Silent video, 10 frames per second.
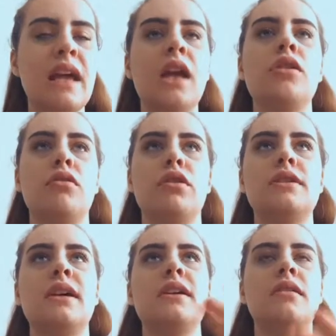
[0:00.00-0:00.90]
a
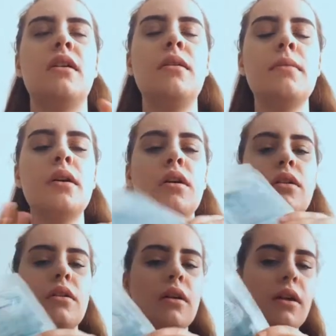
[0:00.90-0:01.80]
Uretainer.
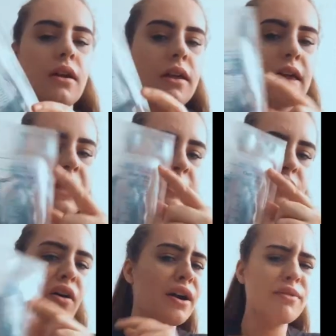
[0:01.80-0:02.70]

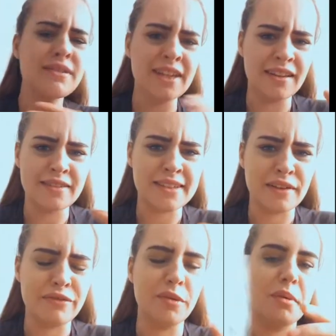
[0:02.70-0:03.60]
I always say it looks like a
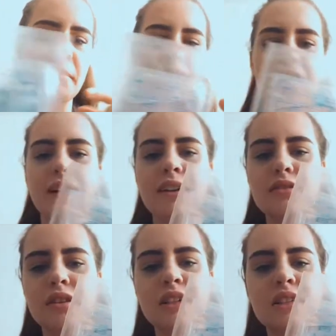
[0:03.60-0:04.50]
fluid bag.
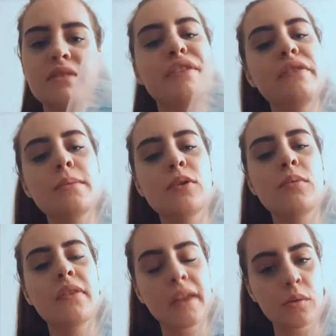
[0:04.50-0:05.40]
So this is a 50ml
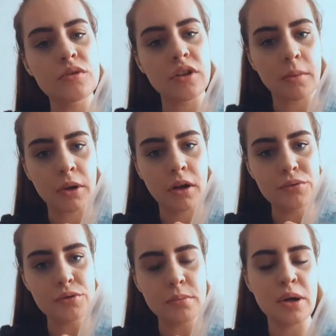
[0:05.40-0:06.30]
one. They also come in
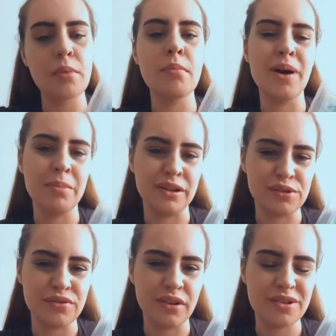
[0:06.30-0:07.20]
100ml. My bladder is
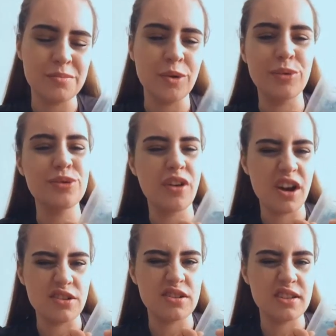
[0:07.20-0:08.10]
very small, so I
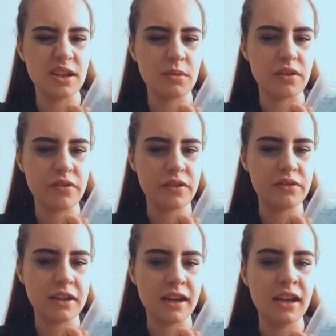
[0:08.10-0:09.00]
just stick with the
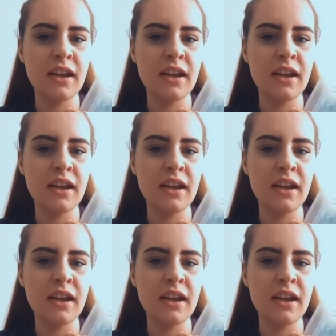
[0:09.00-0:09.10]
50.